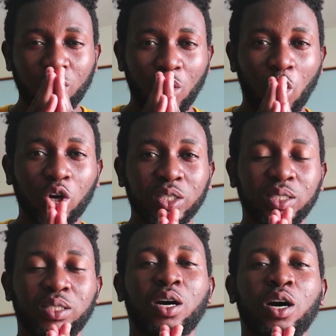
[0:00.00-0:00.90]

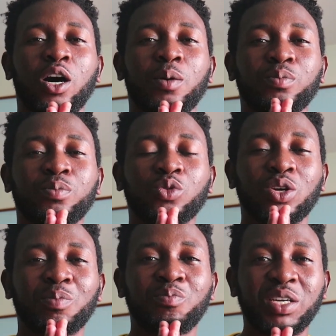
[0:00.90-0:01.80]
on
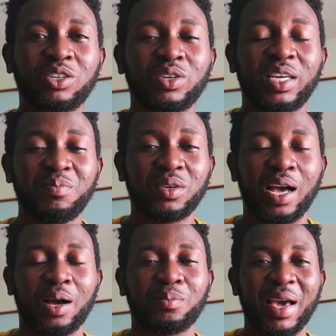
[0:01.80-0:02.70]

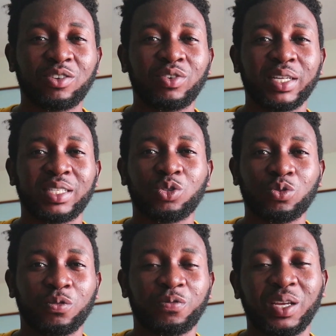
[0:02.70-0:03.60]
migrating
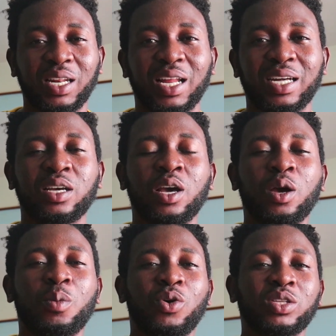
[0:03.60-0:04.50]
to Finland.
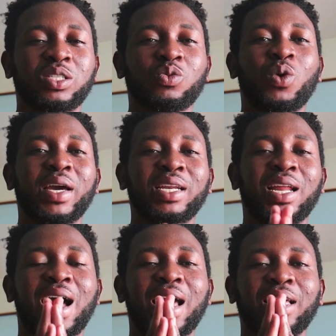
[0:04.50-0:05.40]
But when
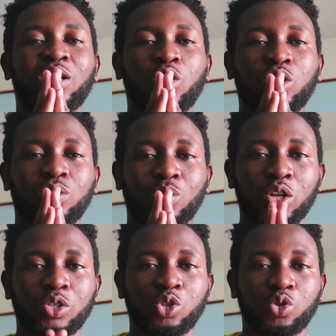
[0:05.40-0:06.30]
I
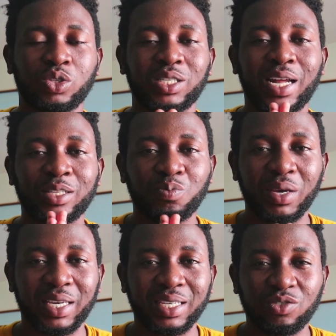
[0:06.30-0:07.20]
got to start
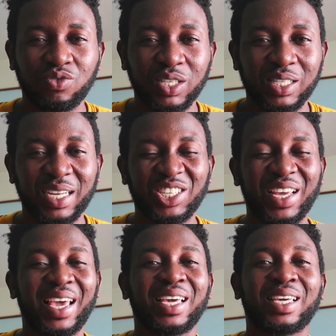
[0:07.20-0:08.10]
making the research
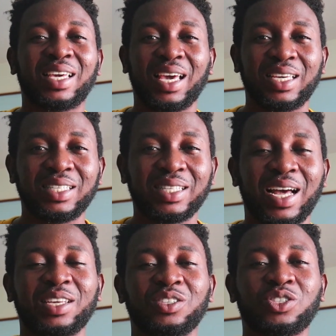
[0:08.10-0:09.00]
again,
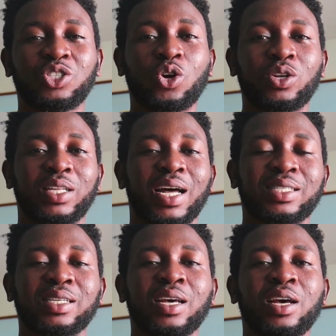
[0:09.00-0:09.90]
I saw
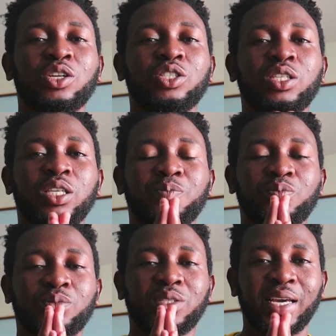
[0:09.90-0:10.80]
that the
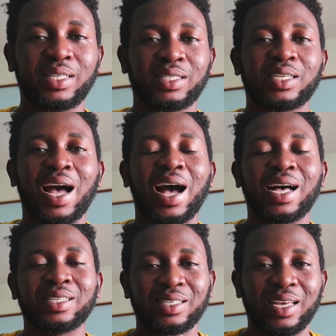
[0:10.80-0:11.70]
date
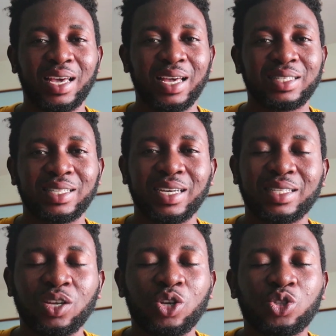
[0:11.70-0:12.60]
has
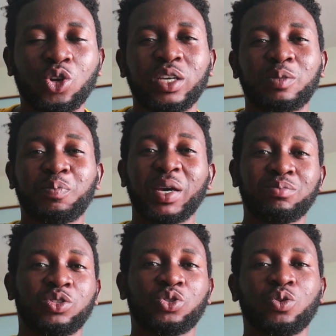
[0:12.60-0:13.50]
ended. So it pained
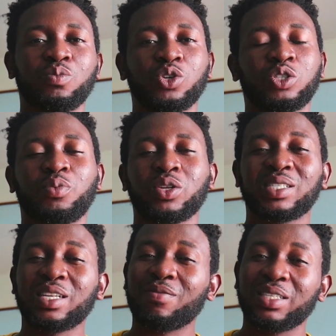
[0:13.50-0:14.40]
me so much, but
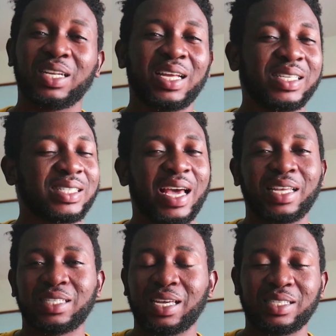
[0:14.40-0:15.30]
nevertheless,
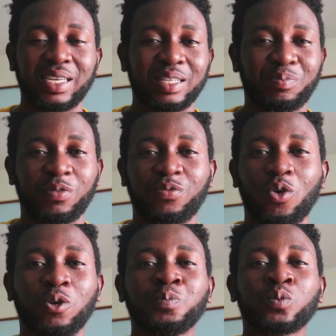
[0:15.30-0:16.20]
as I said
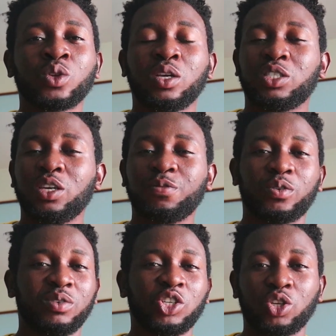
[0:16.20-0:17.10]
before, the
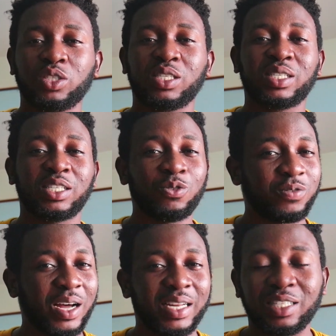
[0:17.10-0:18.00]
information is still
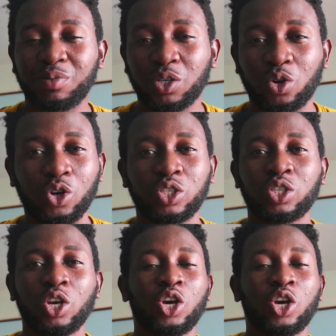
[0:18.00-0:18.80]
valid because